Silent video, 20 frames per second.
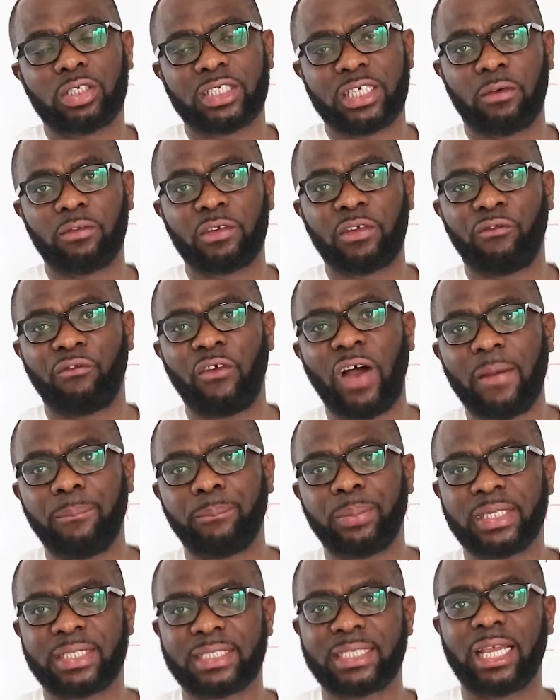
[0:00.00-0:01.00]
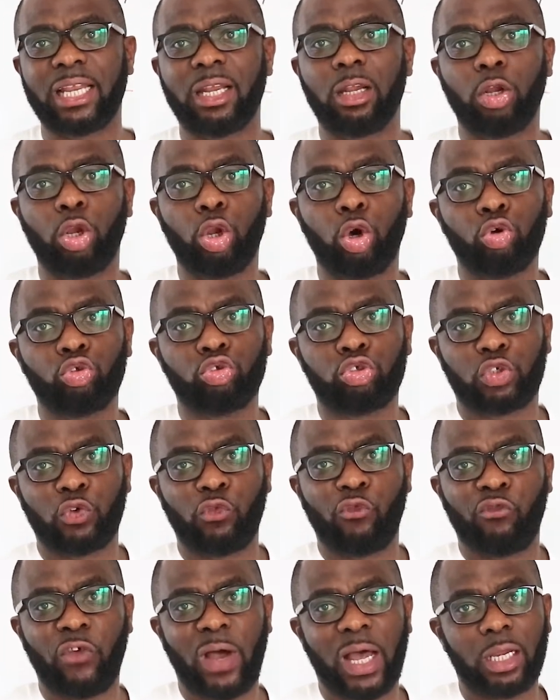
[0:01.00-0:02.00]
75% loan to
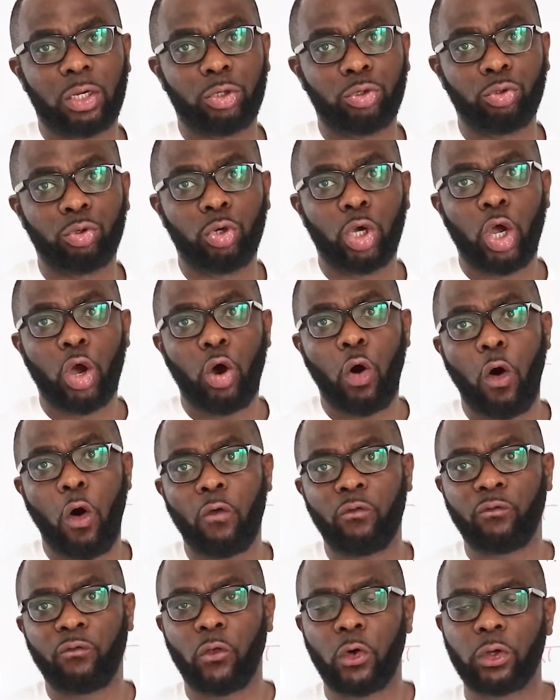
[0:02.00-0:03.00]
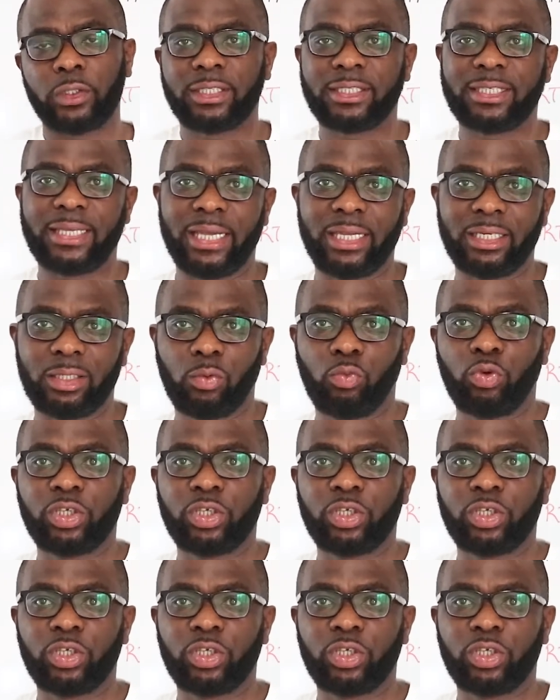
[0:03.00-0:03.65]
value of 110,